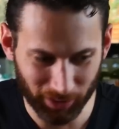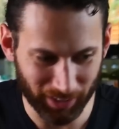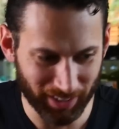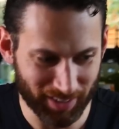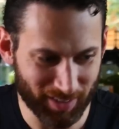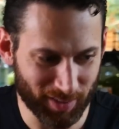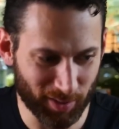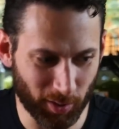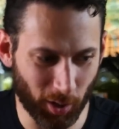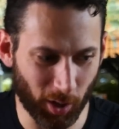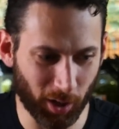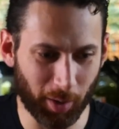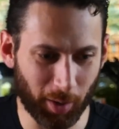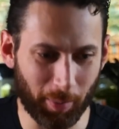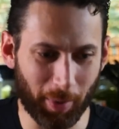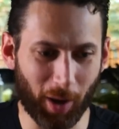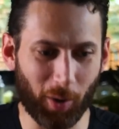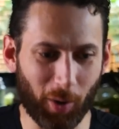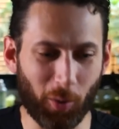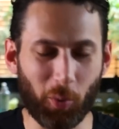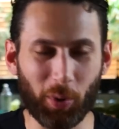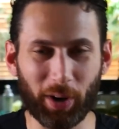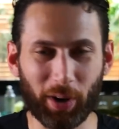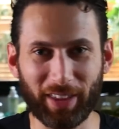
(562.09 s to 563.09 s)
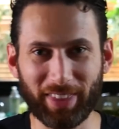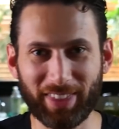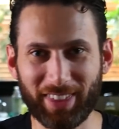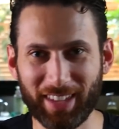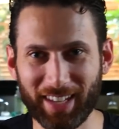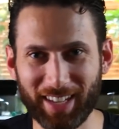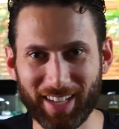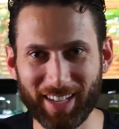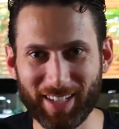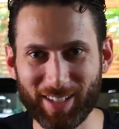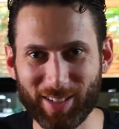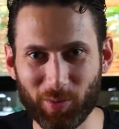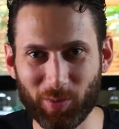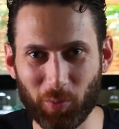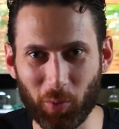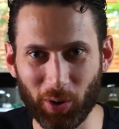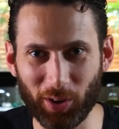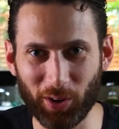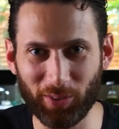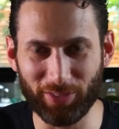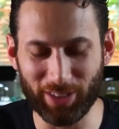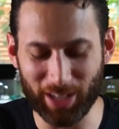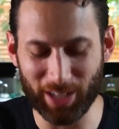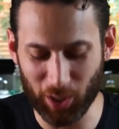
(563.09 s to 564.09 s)
let's talk about what I think is
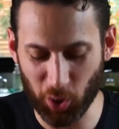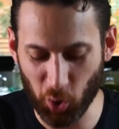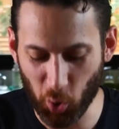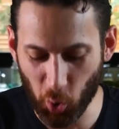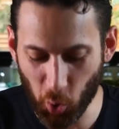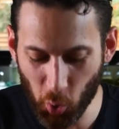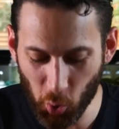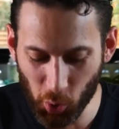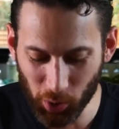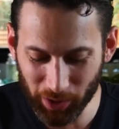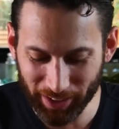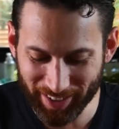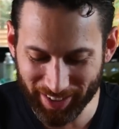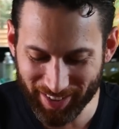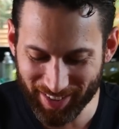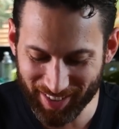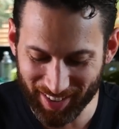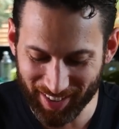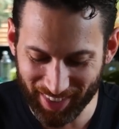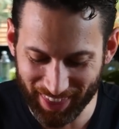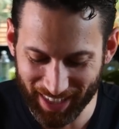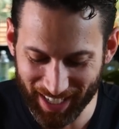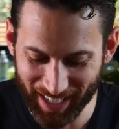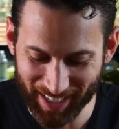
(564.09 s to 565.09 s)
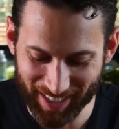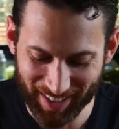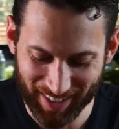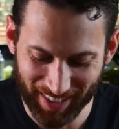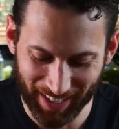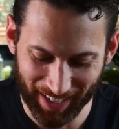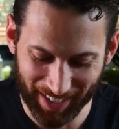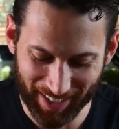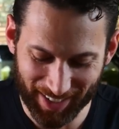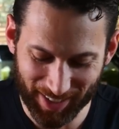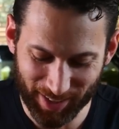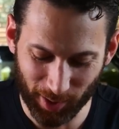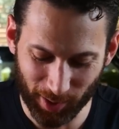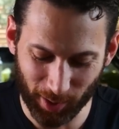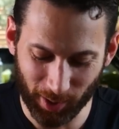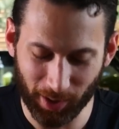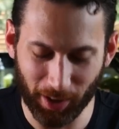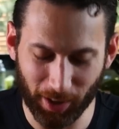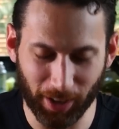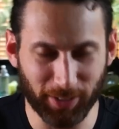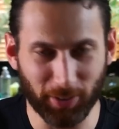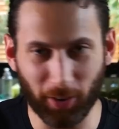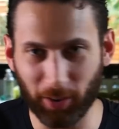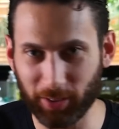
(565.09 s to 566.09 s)
one of the coolest things that I saw.
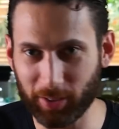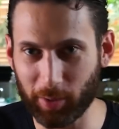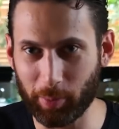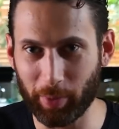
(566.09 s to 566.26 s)
I talked